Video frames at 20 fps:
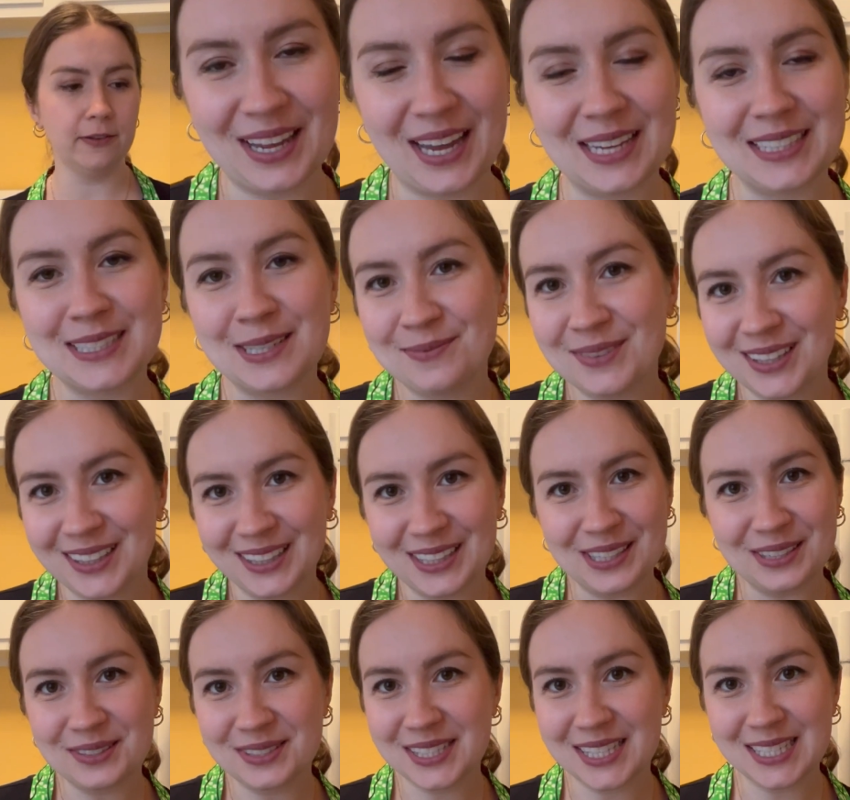I typically
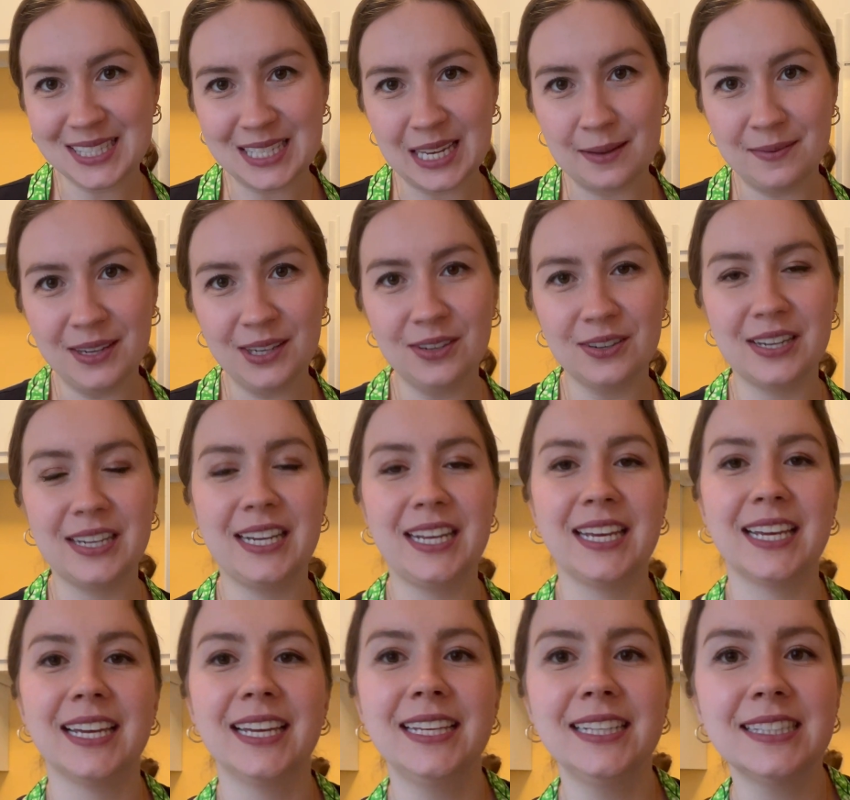use the same
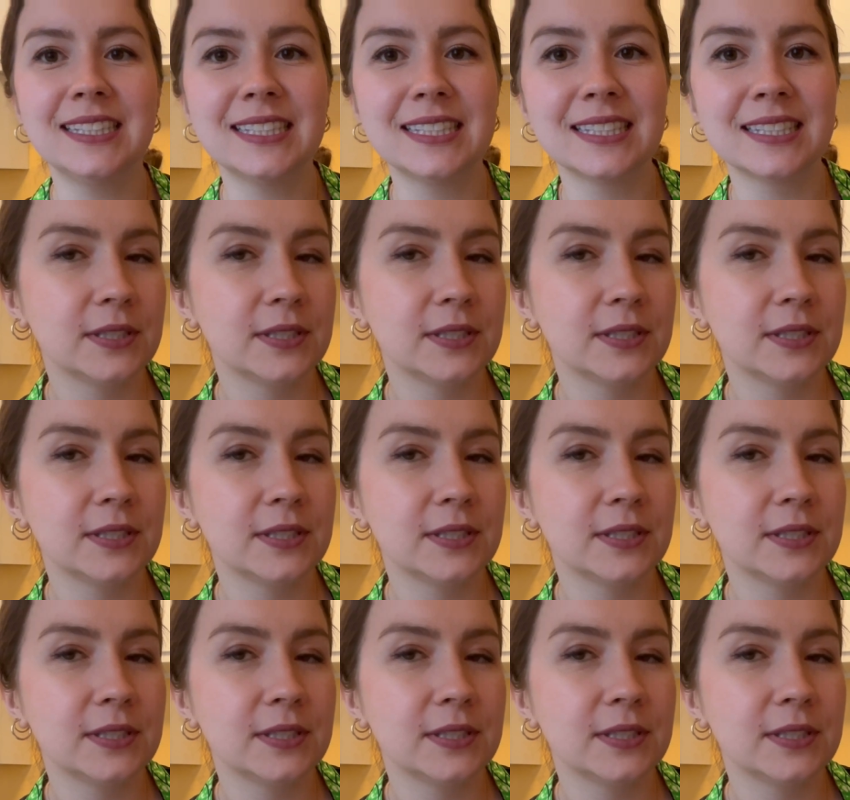ingredients.